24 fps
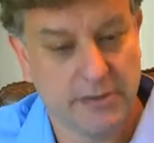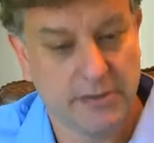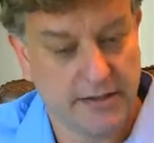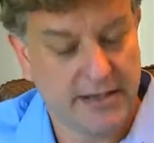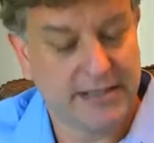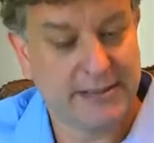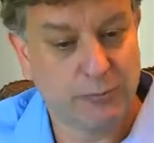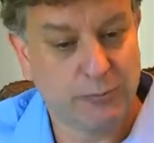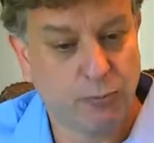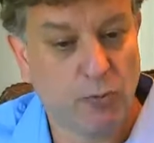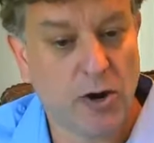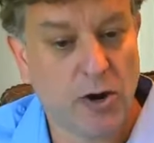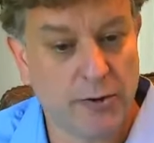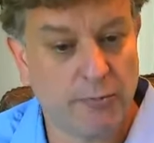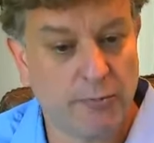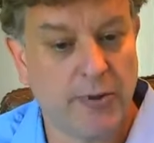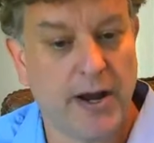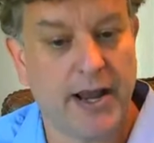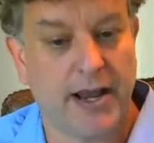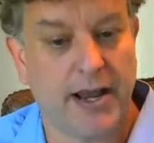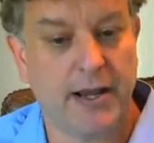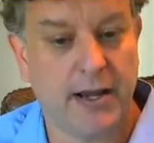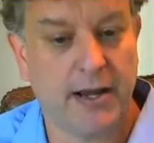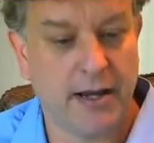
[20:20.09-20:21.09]
So that's one
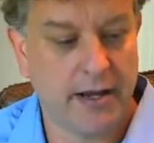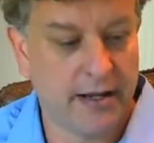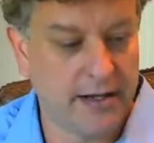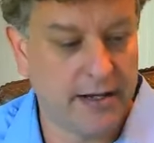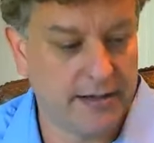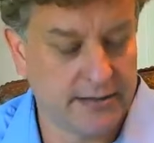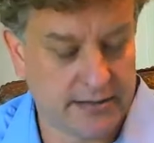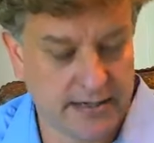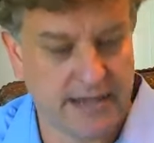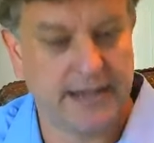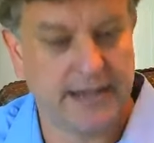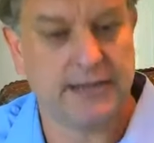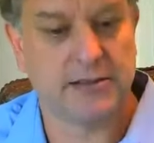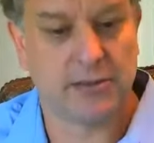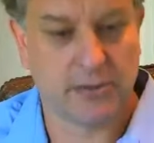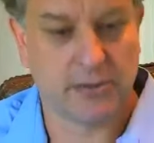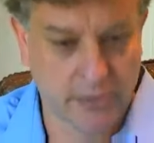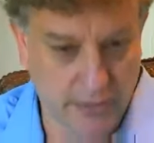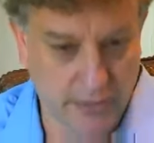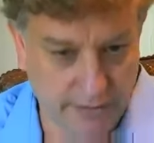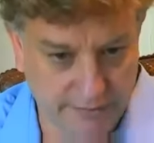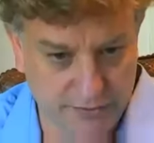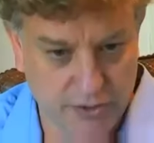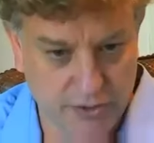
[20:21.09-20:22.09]
way, is
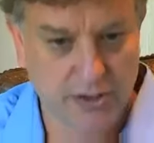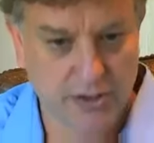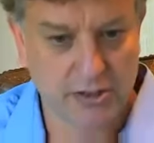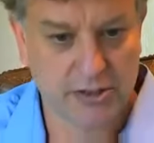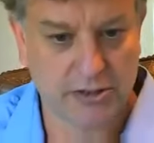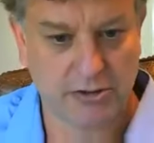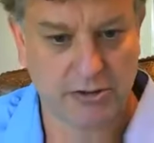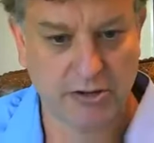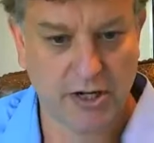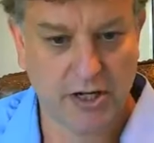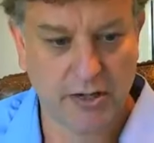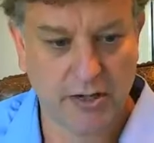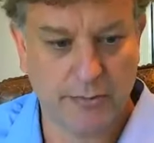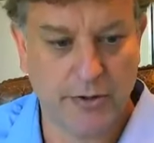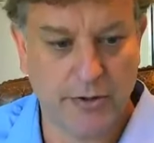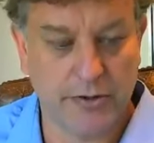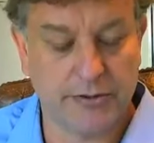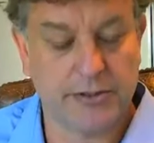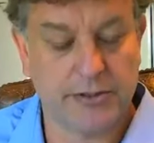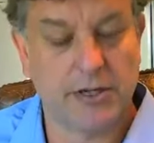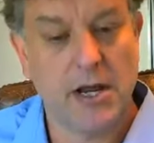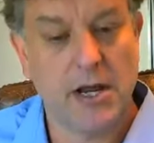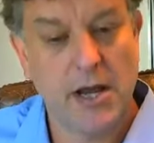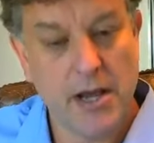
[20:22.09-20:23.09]
the sort of drug screening
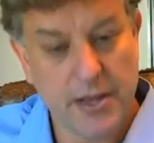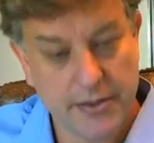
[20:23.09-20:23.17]
approach.